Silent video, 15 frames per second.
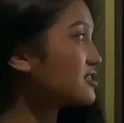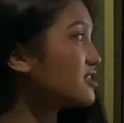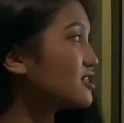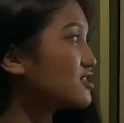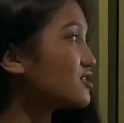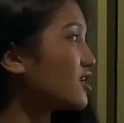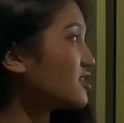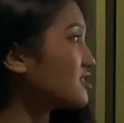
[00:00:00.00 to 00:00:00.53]

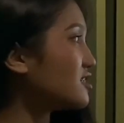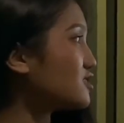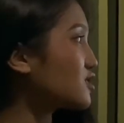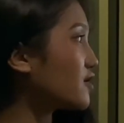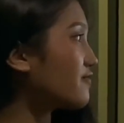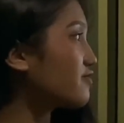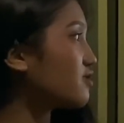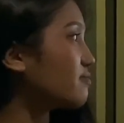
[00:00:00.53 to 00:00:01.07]
does not
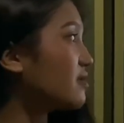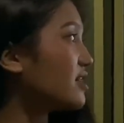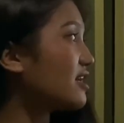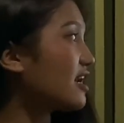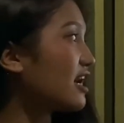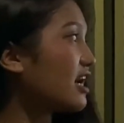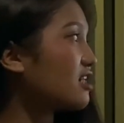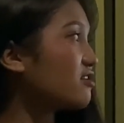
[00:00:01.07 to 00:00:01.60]
deserve to be the
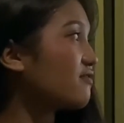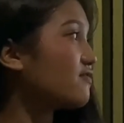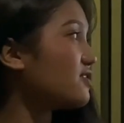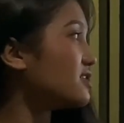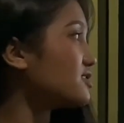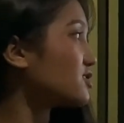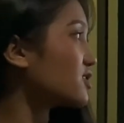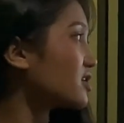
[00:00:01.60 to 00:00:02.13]
head of
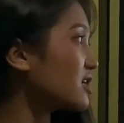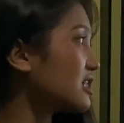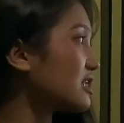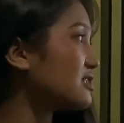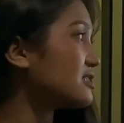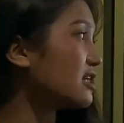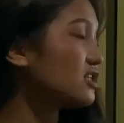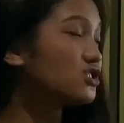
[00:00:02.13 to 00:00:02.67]
this
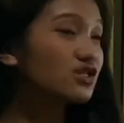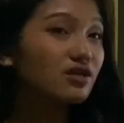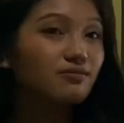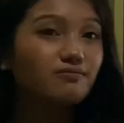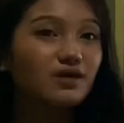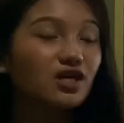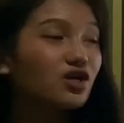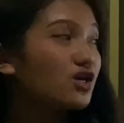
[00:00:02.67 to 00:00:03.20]
organization
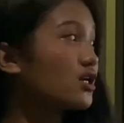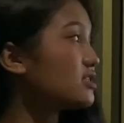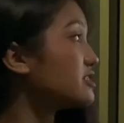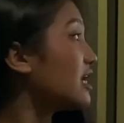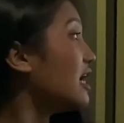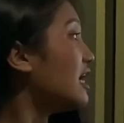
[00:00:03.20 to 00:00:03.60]
because